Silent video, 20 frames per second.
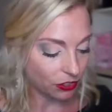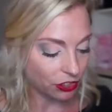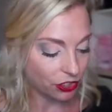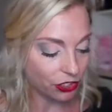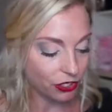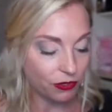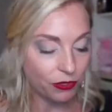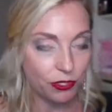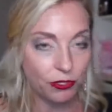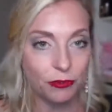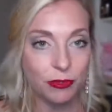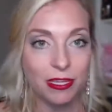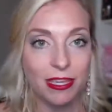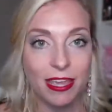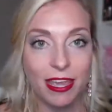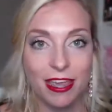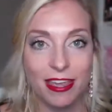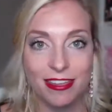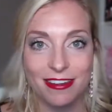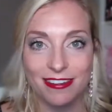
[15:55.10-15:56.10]
show you
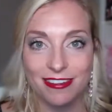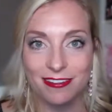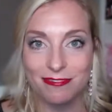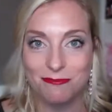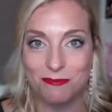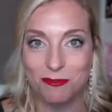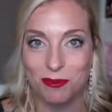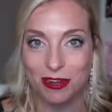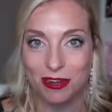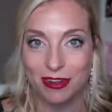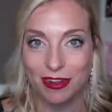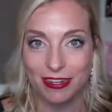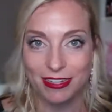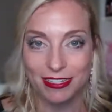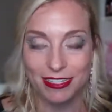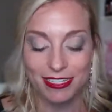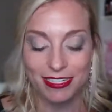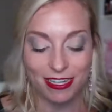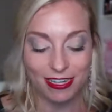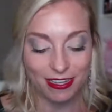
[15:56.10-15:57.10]
again what I
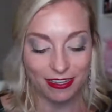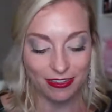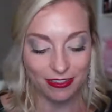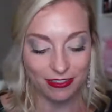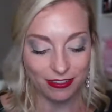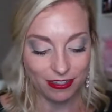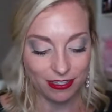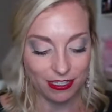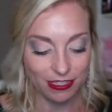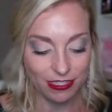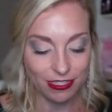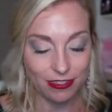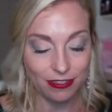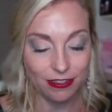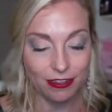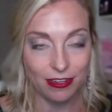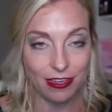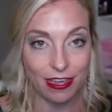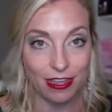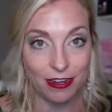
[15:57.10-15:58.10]
did, because
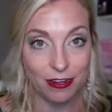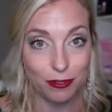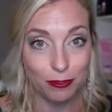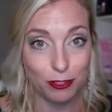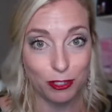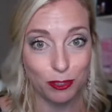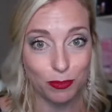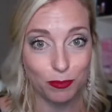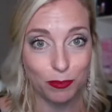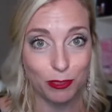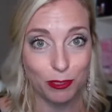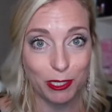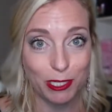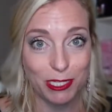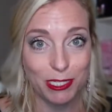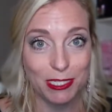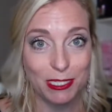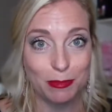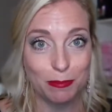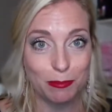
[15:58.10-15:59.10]
again, it's pretty
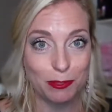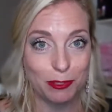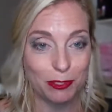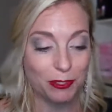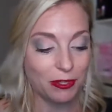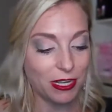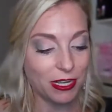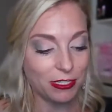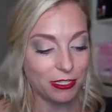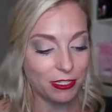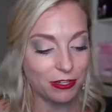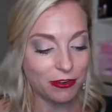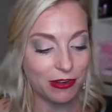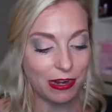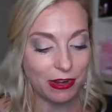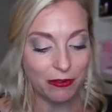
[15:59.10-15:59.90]
simple. You guys know